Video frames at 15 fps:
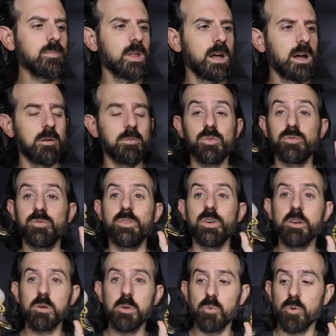They're
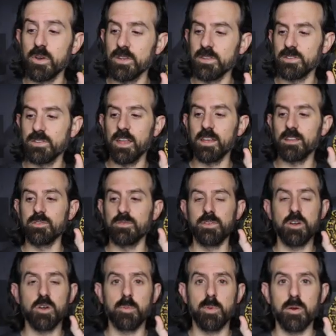very pretty snakes. They're
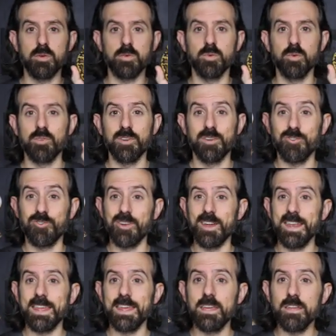very powerful. They're
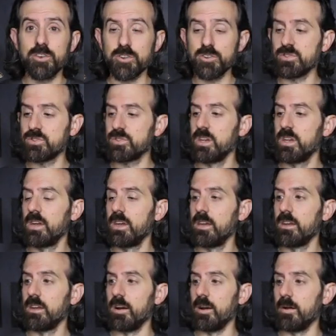great eaters.
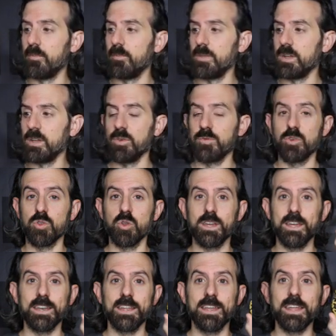If you're
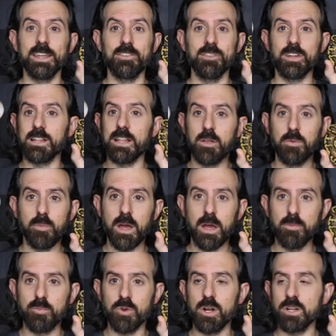looking at getting into the clown
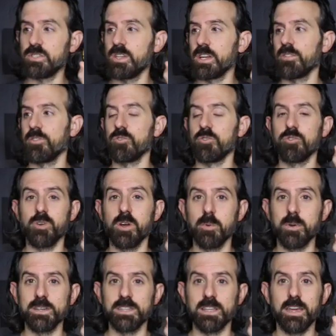pied project, they're
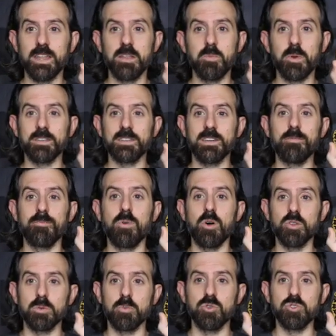great ways to get in because they have
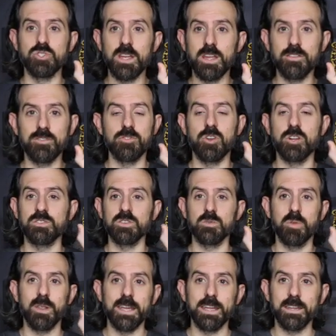multiple genes. They're not
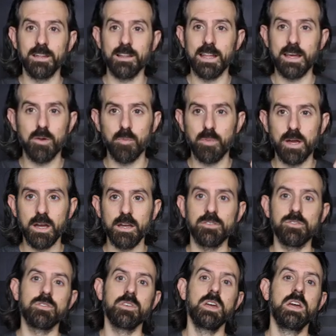just plain clown
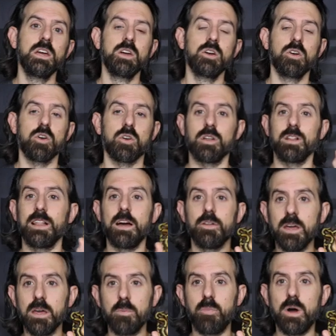pieds or
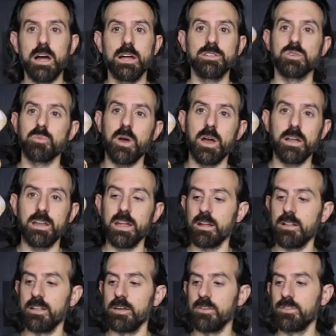clown het pieds or pied het
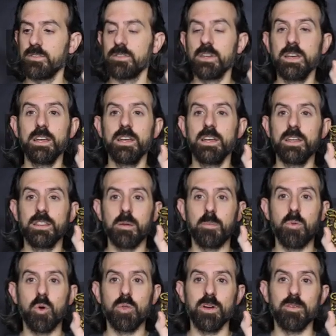clowns. They
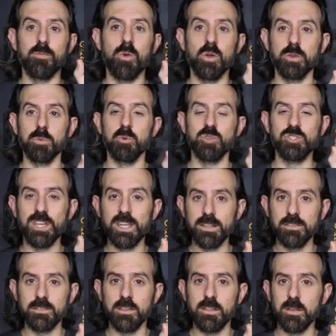both have multiple
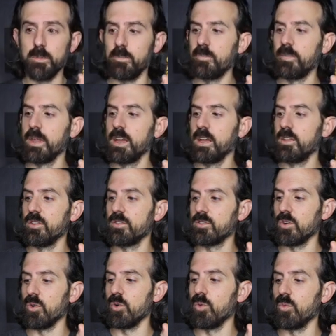genes in them.
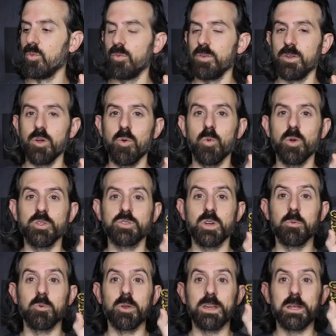So, once
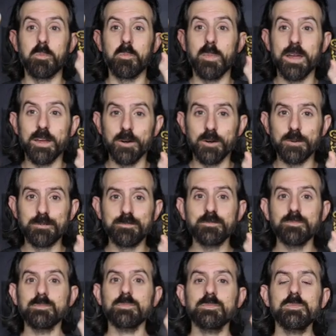you're able to get a male
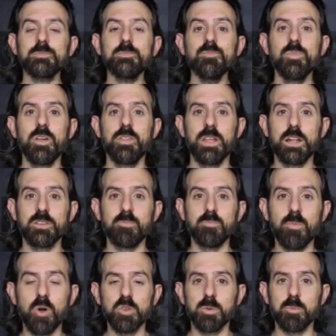that has
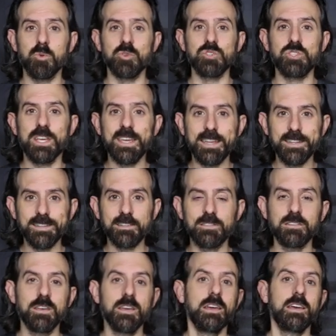multiple
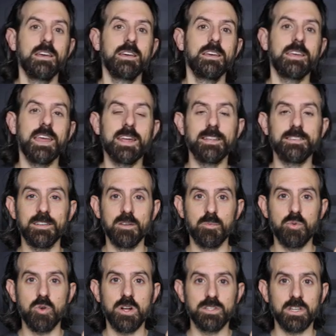genes and it's in a
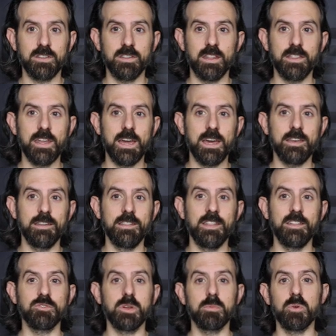project like that, and
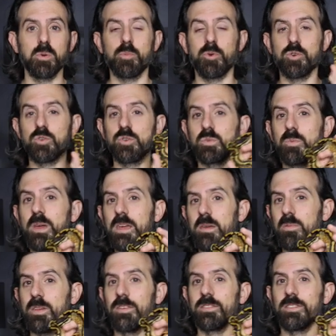then you're able to produce
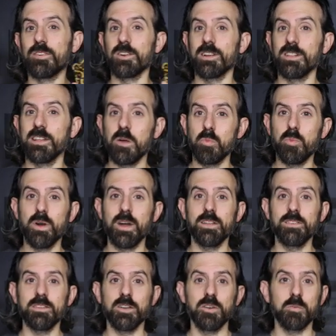babies that are clown
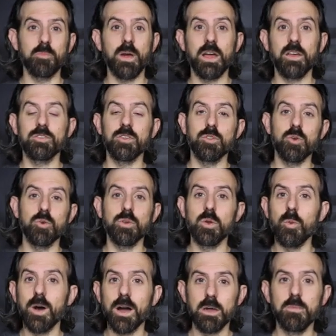pieds that are pastel
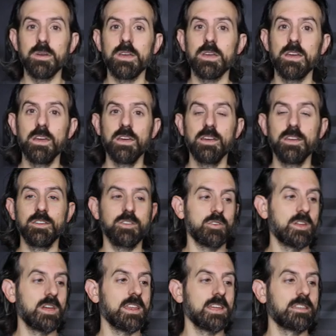ODYB,
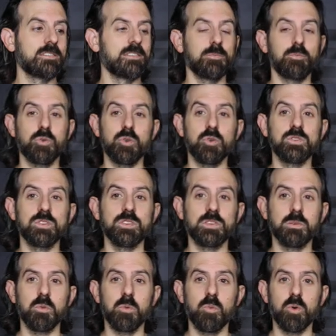you're getting into producing
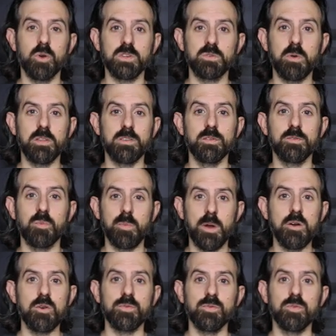some of the more expensive and
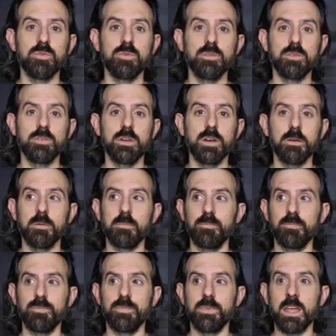powerful
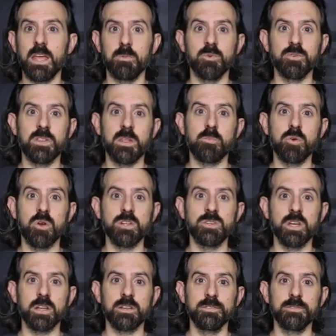animals in that
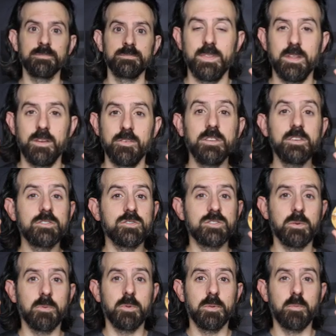project. And these are
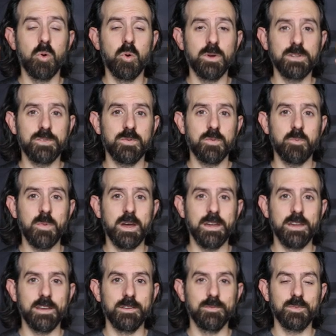some of the boys from
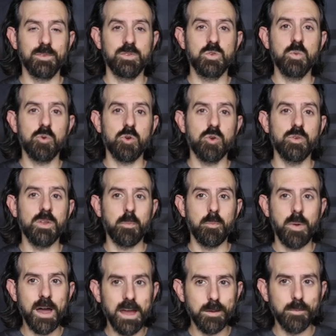my Super OD
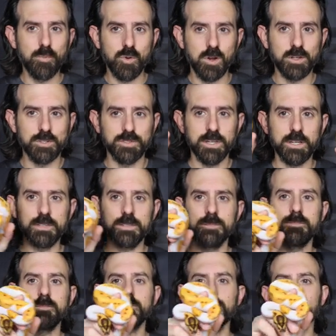Pied project.
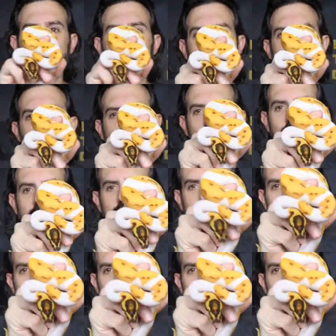This